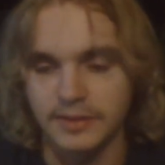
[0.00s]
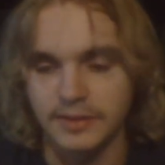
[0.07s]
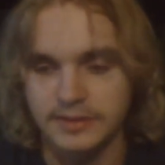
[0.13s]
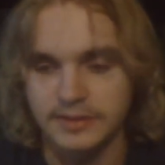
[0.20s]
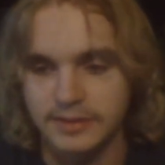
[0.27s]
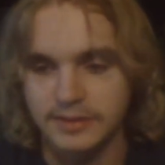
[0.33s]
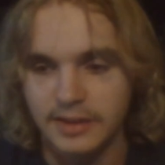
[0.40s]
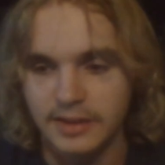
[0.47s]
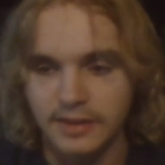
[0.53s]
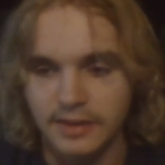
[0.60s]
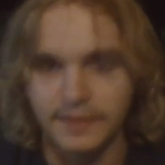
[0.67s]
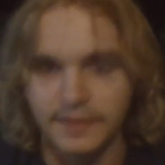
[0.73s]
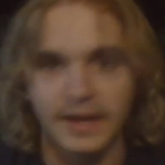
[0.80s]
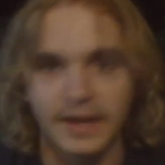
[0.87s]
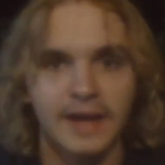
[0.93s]
there's
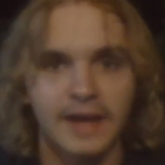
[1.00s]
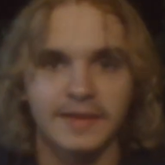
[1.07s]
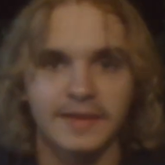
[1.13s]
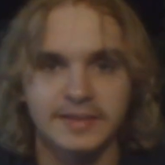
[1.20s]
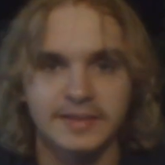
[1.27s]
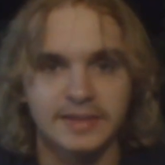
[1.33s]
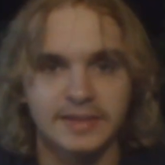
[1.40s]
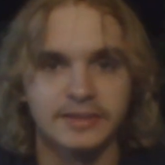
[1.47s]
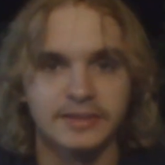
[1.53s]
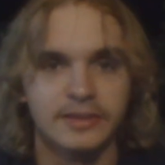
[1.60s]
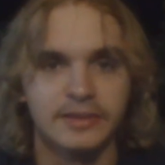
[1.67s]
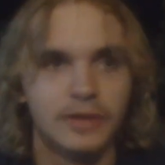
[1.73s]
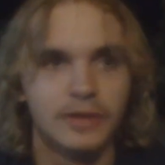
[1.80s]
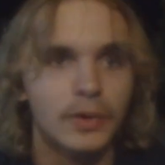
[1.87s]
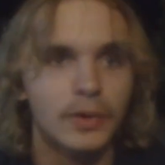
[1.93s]
the guy that says
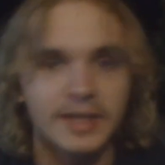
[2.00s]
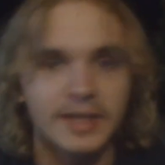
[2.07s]
no